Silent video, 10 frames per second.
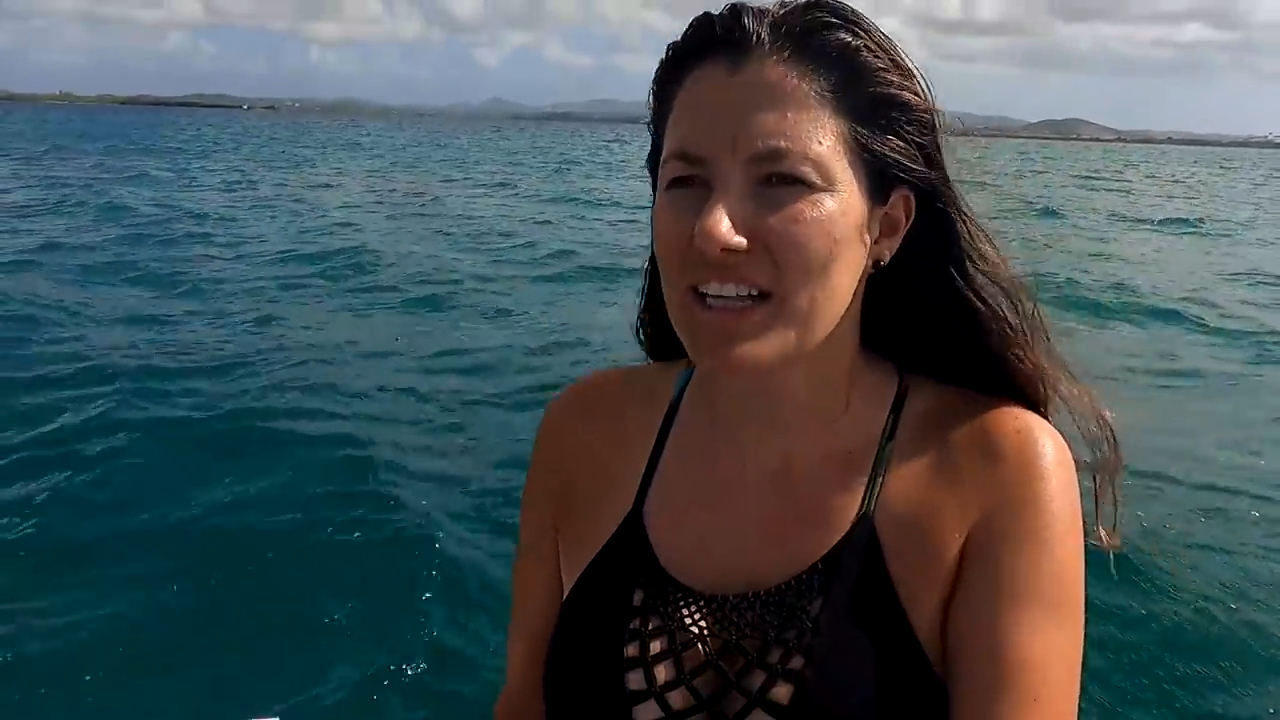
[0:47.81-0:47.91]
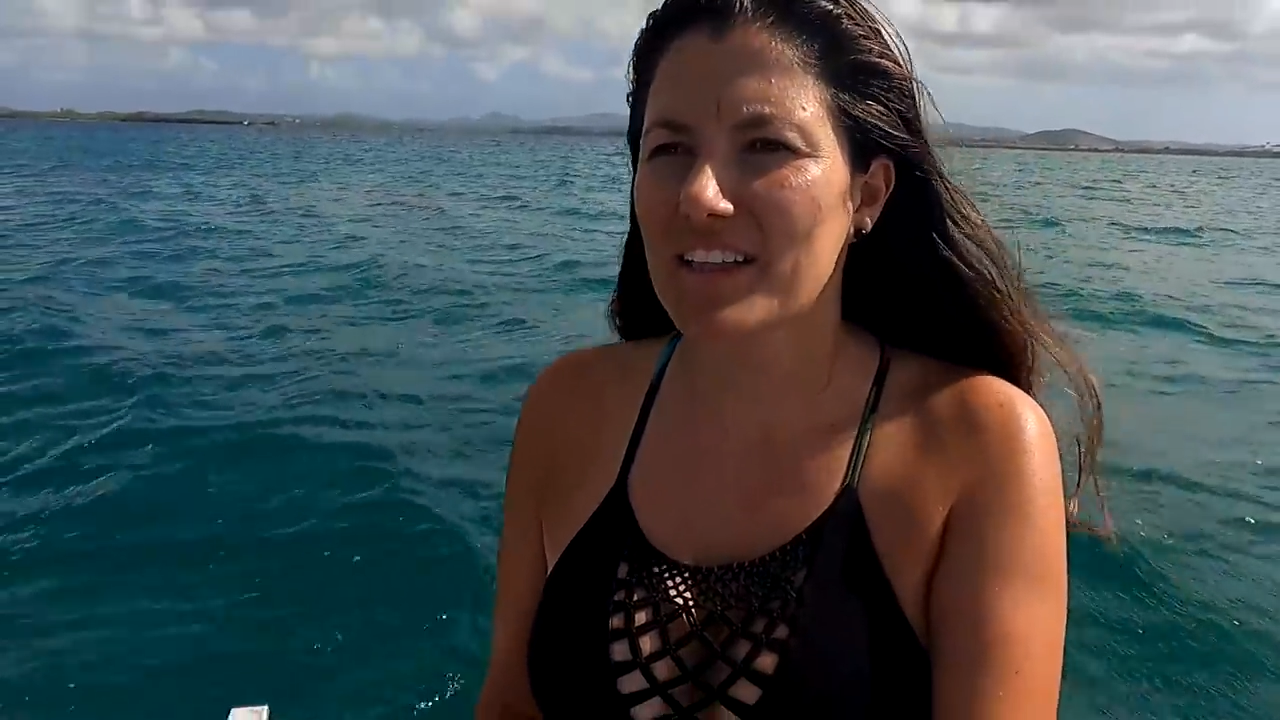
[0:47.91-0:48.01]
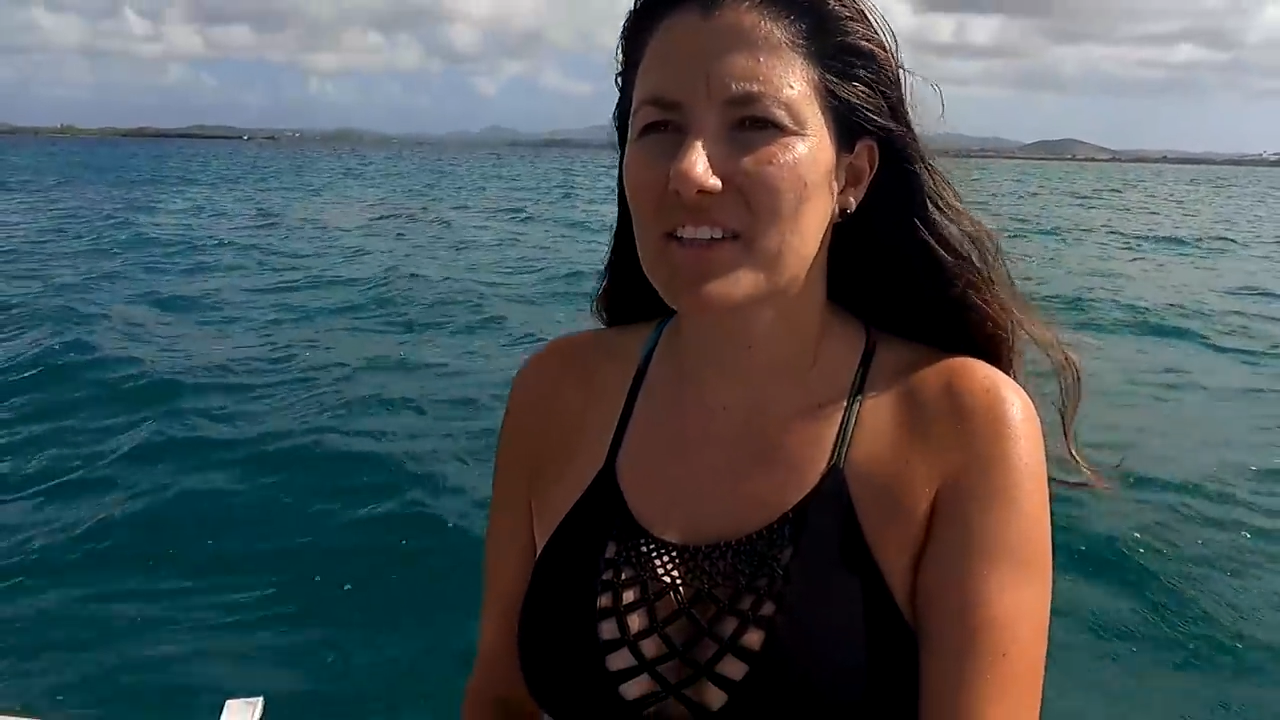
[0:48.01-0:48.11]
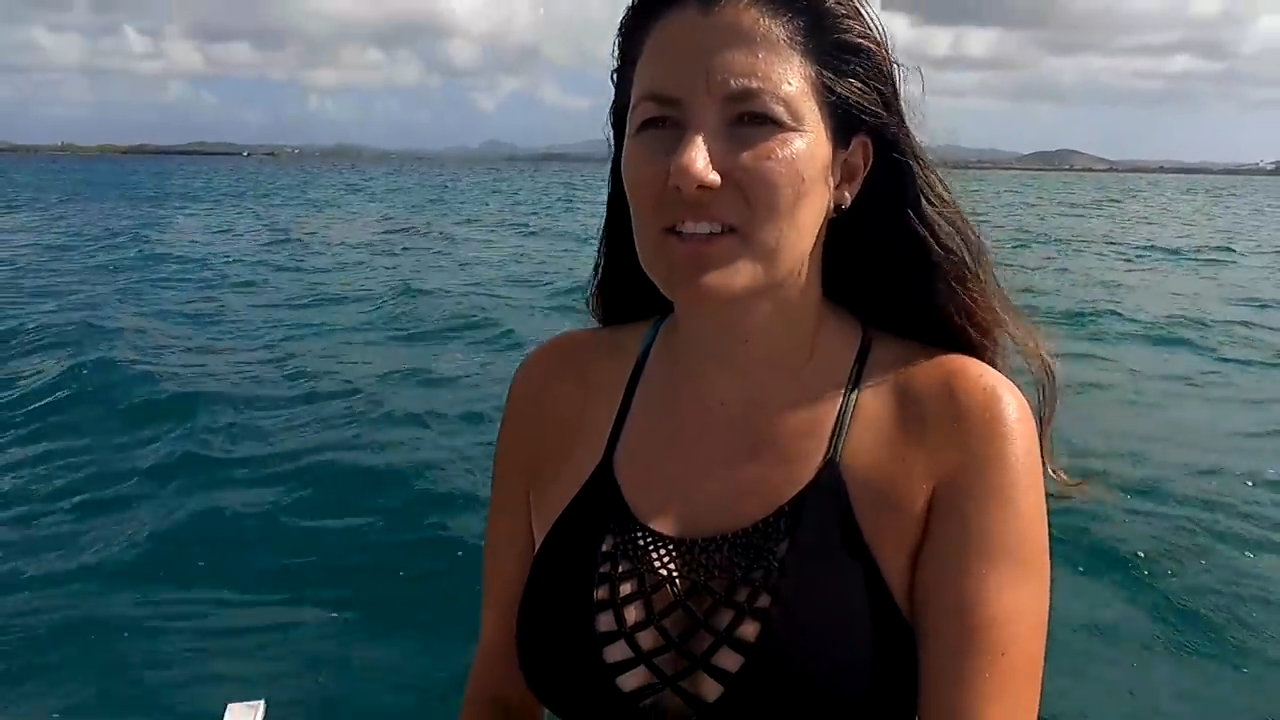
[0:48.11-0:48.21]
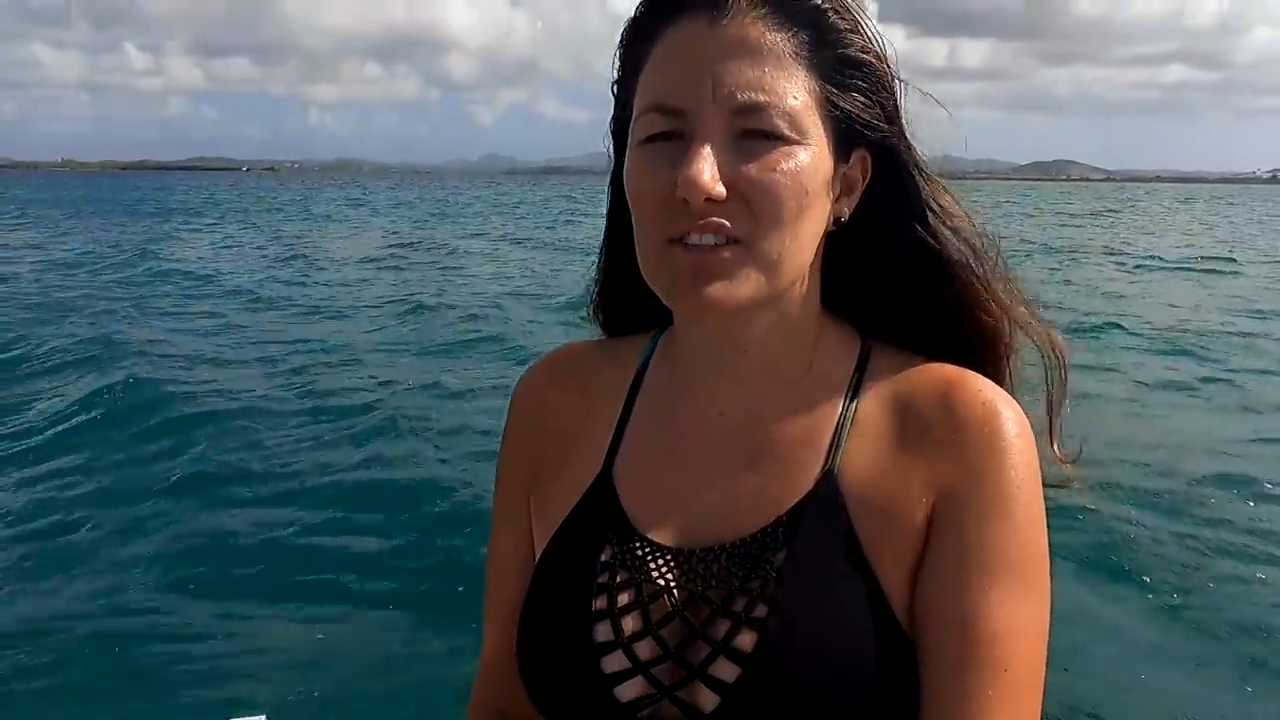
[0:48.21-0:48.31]
said
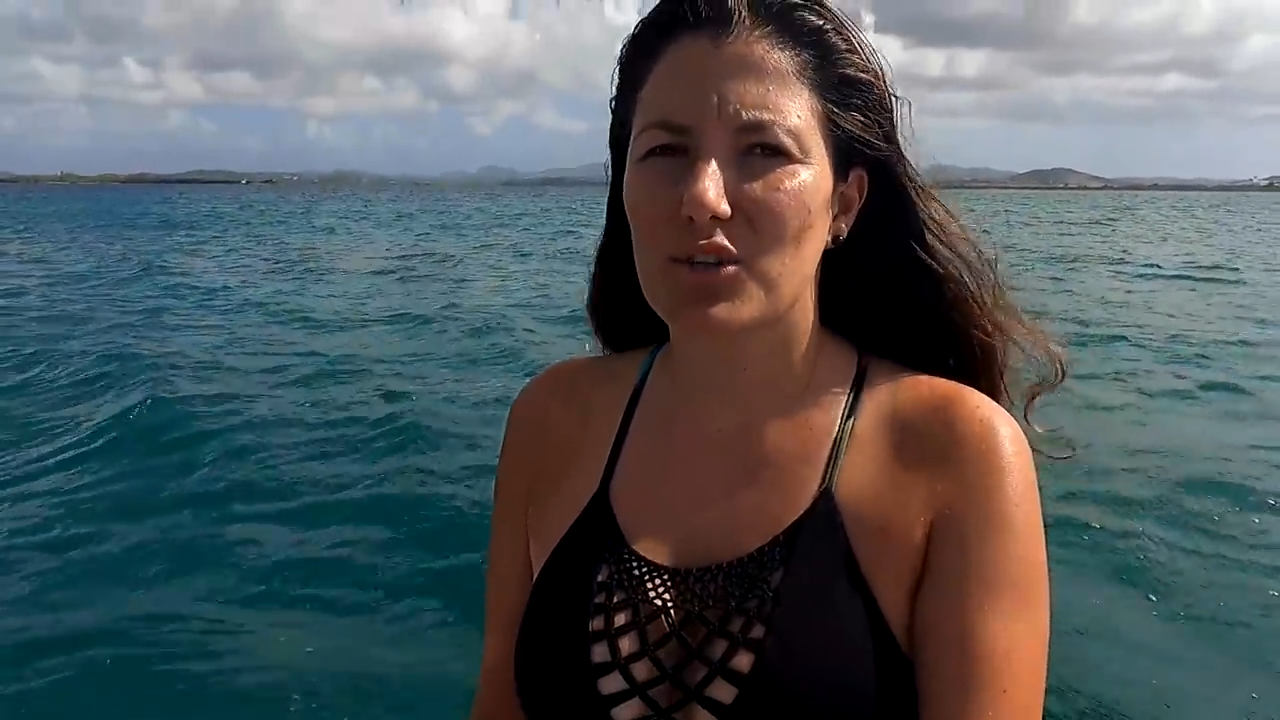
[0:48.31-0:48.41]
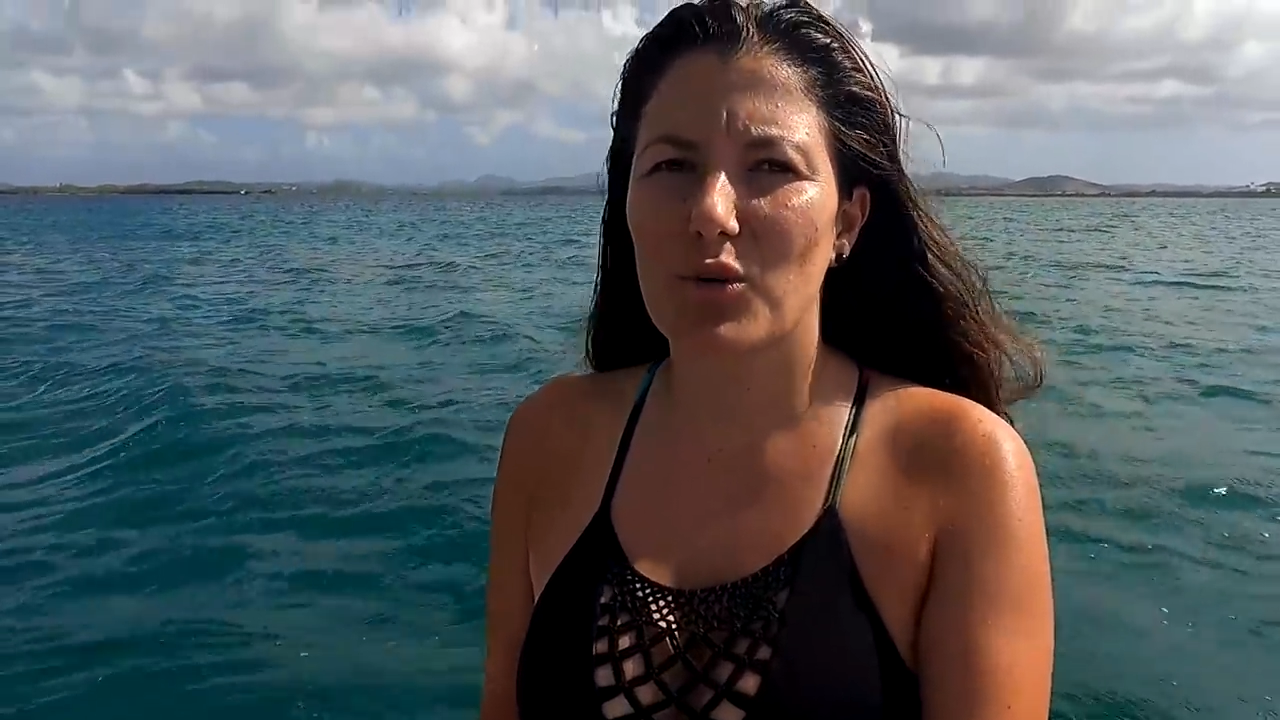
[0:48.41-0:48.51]
that there's a